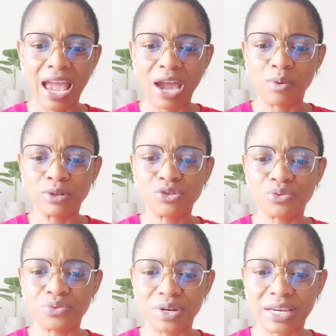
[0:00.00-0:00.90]
I want
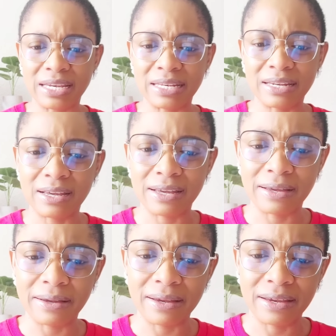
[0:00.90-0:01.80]
to read
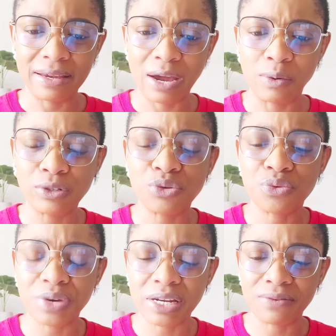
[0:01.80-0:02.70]

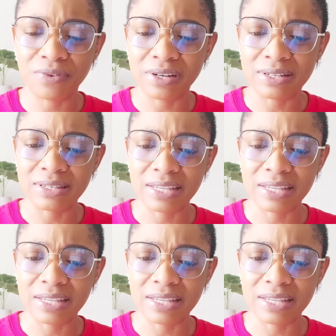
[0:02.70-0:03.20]
verse